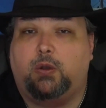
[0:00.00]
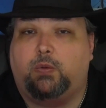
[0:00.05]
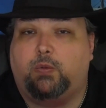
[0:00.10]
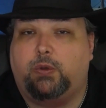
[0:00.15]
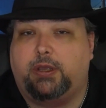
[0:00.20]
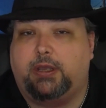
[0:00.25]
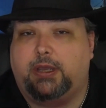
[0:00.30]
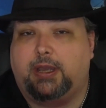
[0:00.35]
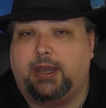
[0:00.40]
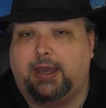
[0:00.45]

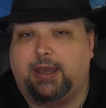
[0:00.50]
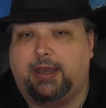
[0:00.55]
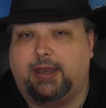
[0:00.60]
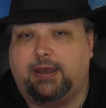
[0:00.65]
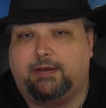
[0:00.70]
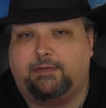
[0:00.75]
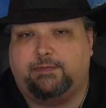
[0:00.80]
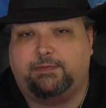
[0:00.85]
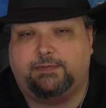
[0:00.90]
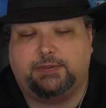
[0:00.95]
We
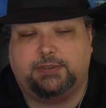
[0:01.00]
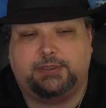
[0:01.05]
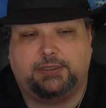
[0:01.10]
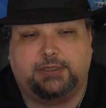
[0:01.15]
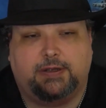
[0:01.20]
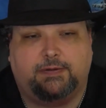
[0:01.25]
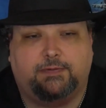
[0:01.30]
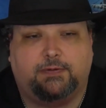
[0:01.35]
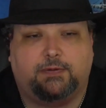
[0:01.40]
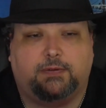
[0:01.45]
have
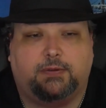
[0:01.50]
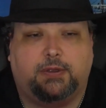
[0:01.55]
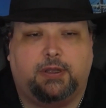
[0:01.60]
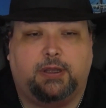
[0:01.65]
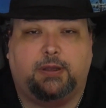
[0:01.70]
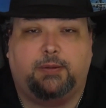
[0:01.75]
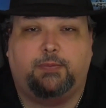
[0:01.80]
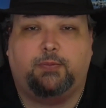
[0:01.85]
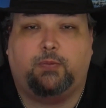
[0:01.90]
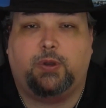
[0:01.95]
several
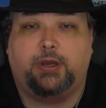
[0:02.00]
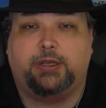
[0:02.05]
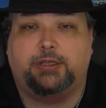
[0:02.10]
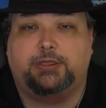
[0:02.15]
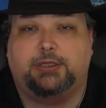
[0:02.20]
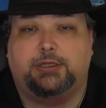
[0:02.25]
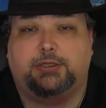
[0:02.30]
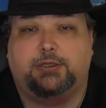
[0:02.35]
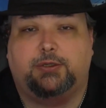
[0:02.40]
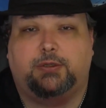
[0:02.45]
um,
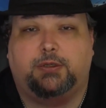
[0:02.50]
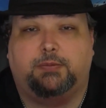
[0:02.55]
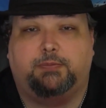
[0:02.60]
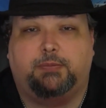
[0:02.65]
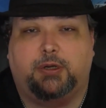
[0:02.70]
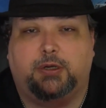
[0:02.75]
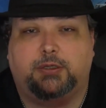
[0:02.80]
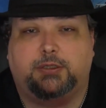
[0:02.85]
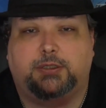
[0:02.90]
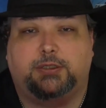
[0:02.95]
ways that you can
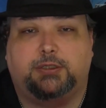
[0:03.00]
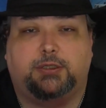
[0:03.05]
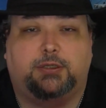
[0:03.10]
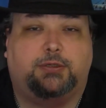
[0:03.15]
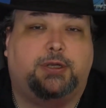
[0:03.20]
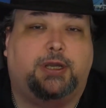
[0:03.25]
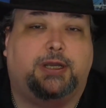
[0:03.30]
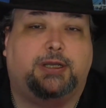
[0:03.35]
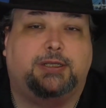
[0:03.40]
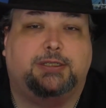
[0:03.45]
purchase the
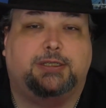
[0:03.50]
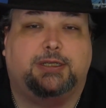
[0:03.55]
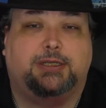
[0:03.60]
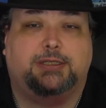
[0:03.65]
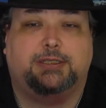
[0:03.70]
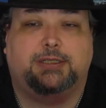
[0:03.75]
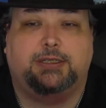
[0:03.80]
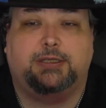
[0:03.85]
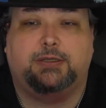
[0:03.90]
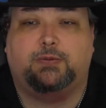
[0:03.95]
Dragon's Eye
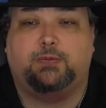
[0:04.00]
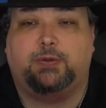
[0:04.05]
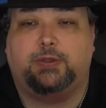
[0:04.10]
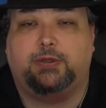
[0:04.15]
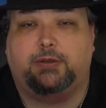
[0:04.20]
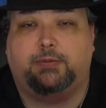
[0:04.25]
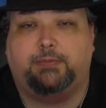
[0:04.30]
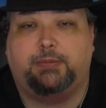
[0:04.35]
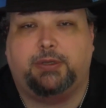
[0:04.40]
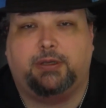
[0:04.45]
Seal,
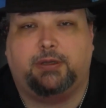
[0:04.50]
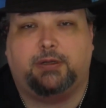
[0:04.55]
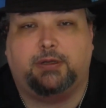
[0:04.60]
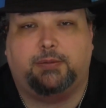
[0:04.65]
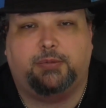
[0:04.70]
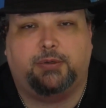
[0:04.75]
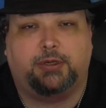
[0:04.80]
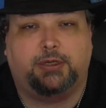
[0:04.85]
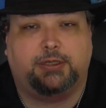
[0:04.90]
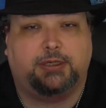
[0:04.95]
whether it be on a
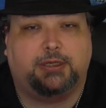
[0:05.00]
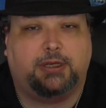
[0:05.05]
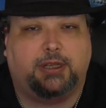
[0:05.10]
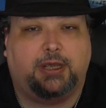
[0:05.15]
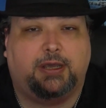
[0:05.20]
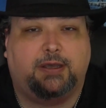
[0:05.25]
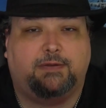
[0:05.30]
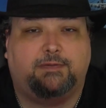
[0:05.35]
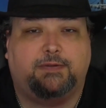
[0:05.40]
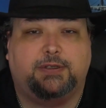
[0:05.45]
printed
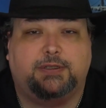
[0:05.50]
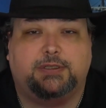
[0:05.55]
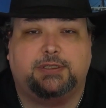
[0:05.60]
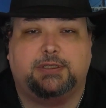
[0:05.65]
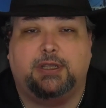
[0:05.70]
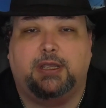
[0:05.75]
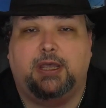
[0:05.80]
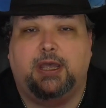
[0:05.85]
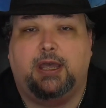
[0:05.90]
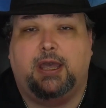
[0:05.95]
canvas,
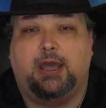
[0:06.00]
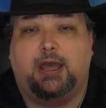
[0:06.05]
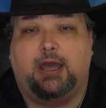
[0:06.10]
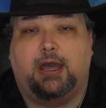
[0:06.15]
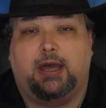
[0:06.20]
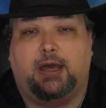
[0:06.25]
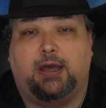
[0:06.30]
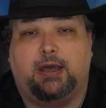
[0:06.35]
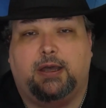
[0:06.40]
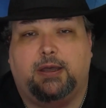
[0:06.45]

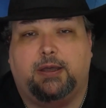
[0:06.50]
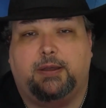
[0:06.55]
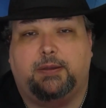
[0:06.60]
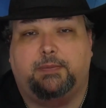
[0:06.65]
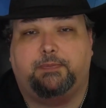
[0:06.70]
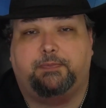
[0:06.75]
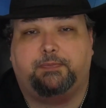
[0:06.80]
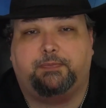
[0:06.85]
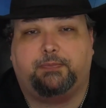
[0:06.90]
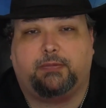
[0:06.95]

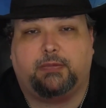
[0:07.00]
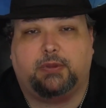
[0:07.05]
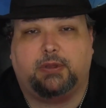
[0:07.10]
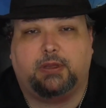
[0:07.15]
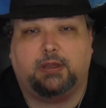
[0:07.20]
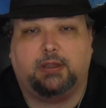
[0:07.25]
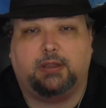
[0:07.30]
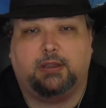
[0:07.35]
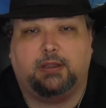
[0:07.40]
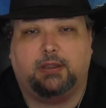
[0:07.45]
um,
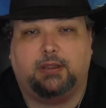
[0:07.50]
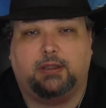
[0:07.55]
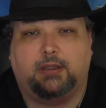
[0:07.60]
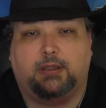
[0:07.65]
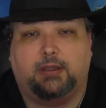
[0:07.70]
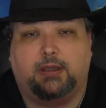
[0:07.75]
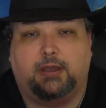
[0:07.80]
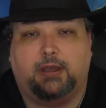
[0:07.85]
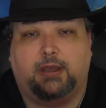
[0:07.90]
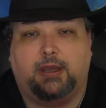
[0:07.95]

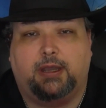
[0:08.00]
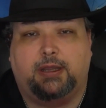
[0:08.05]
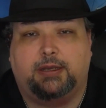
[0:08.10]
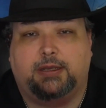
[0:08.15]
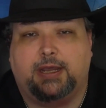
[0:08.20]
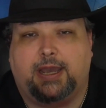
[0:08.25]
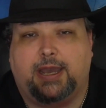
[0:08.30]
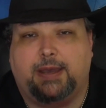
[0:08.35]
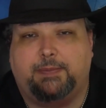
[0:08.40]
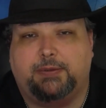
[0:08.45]
a
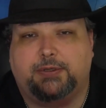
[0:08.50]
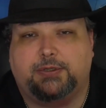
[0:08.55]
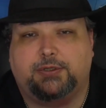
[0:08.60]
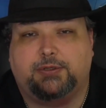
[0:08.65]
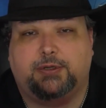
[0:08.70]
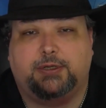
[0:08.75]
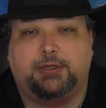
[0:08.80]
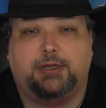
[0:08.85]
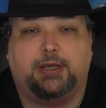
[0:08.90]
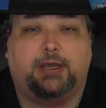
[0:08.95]

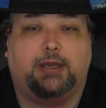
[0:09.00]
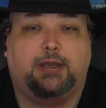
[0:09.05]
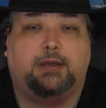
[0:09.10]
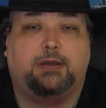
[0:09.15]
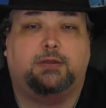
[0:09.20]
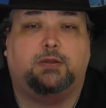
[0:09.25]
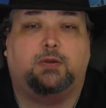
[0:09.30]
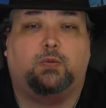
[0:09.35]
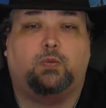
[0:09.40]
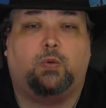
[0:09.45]
tapestry to hang
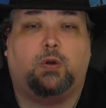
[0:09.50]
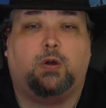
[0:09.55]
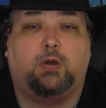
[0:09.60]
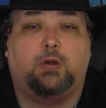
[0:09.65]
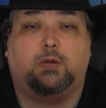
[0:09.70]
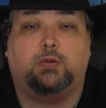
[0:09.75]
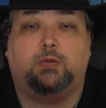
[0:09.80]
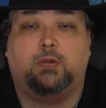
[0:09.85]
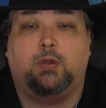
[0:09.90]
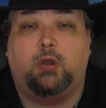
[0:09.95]
on the
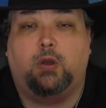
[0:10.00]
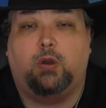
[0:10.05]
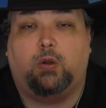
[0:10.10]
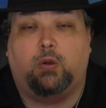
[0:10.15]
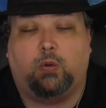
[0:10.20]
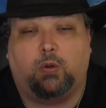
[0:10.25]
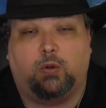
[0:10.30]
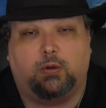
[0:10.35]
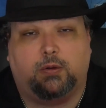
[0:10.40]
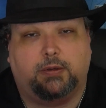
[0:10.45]
wall,
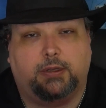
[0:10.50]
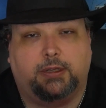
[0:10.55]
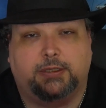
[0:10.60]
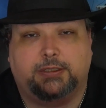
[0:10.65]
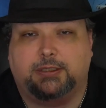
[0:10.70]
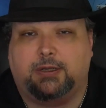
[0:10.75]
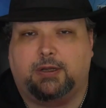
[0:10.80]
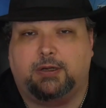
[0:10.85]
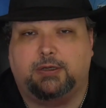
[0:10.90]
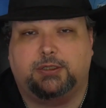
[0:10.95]
or it's
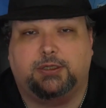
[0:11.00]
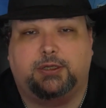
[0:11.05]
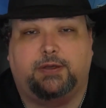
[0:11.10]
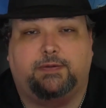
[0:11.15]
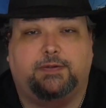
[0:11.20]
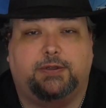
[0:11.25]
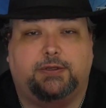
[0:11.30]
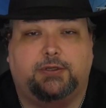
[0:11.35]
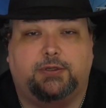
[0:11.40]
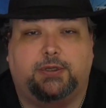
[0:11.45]
large
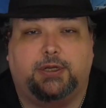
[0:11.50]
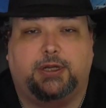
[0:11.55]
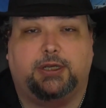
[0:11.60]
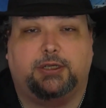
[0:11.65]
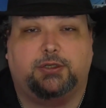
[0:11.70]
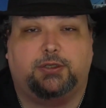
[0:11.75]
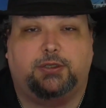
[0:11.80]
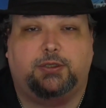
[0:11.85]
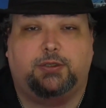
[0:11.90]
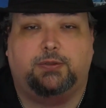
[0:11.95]
enough that you could
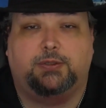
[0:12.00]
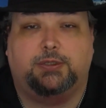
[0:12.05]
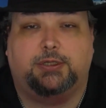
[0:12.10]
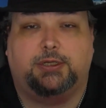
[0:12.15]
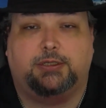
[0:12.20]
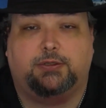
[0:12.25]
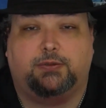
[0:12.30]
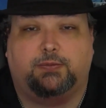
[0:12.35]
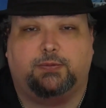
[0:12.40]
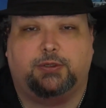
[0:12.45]
actually use it
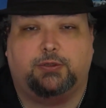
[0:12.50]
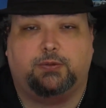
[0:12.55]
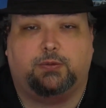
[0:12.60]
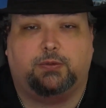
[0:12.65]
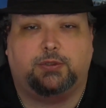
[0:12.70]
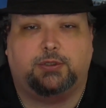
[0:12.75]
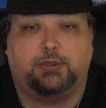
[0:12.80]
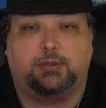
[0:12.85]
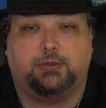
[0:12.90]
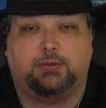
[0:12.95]
as a ritual
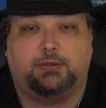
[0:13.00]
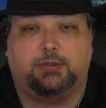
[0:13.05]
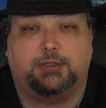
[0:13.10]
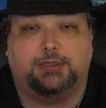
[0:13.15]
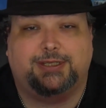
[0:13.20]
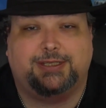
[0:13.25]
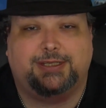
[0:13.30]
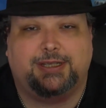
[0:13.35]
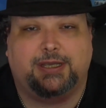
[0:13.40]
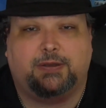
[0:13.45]
circle
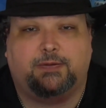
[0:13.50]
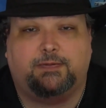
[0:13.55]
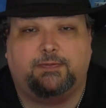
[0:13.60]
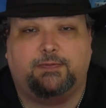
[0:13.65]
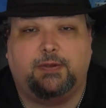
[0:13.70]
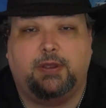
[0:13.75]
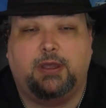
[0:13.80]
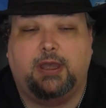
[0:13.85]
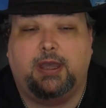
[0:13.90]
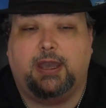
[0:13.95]
itself
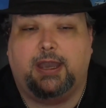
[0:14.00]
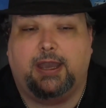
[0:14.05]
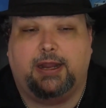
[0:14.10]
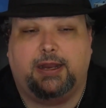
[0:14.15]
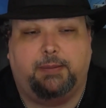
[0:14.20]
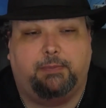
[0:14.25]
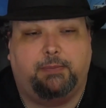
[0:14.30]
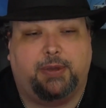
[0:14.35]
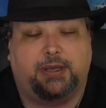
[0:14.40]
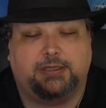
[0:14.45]
and
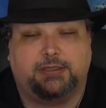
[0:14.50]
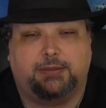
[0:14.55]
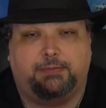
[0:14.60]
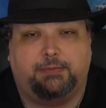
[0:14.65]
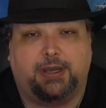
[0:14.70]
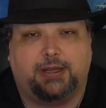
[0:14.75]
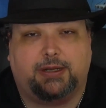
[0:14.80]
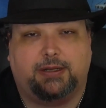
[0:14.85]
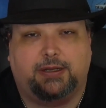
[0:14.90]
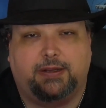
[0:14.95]
it makes a
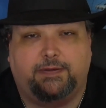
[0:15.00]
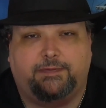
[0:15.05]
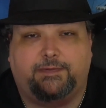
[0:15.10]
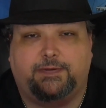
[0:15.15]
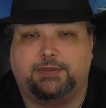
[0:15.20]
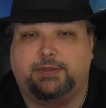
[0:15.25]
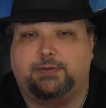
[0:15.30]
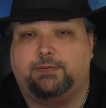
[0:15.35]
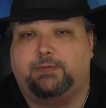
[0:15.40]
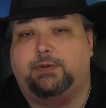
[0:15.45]

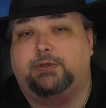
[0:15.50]
magnificent